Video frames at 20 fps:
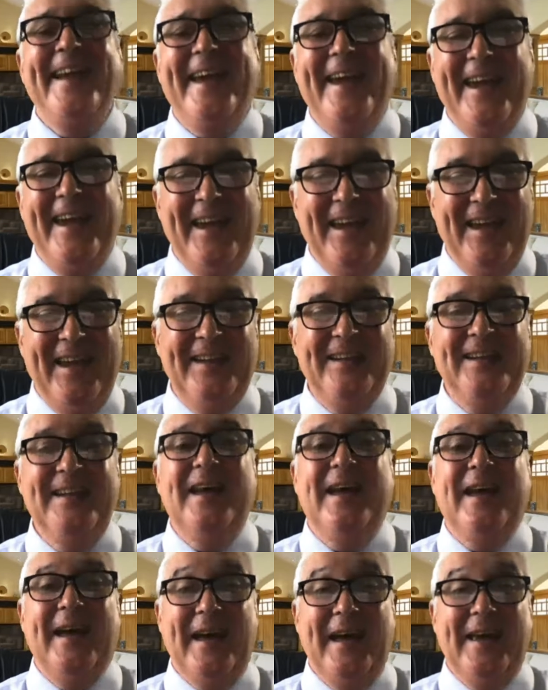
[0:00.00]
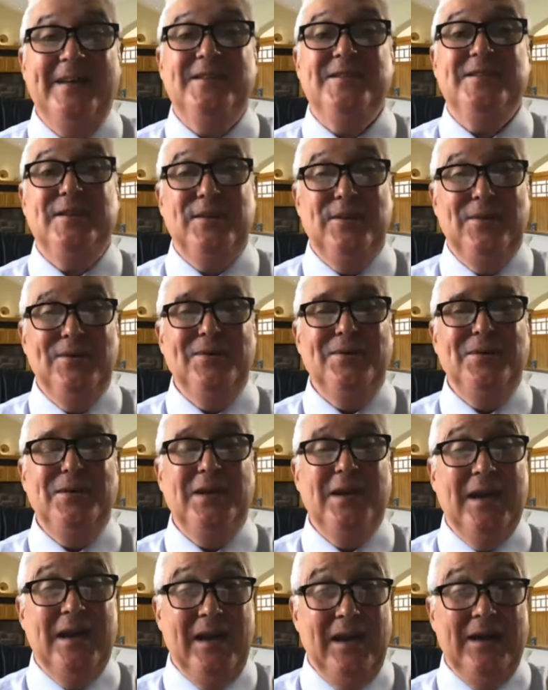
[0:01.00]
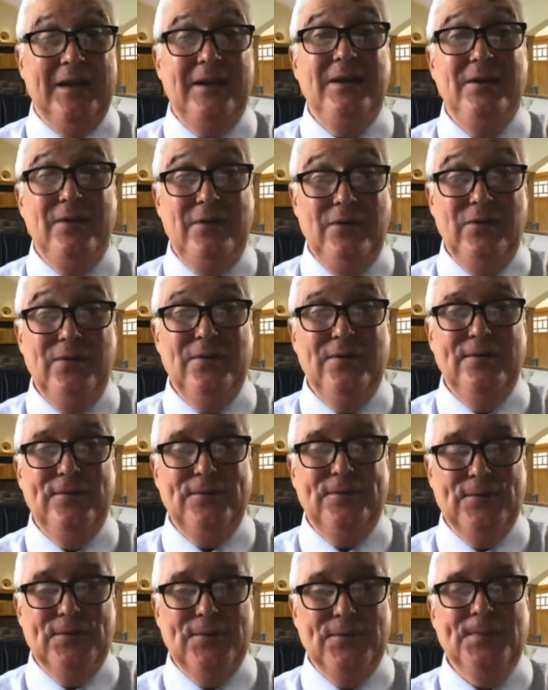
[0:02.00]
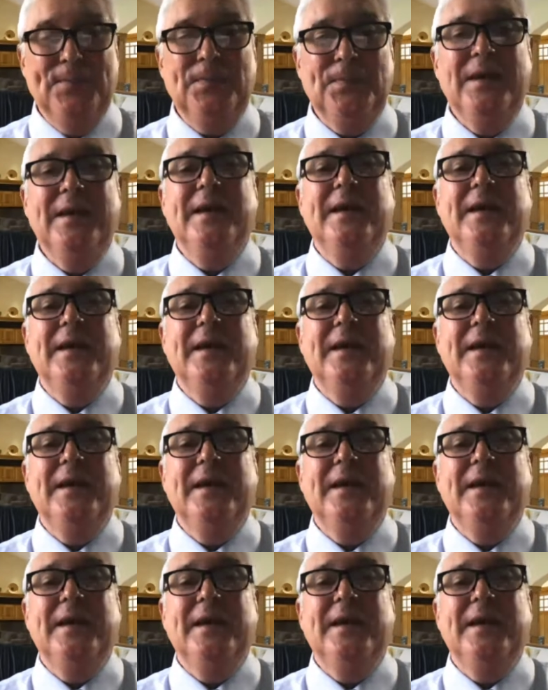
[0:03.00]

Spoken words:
had a security guard in uniform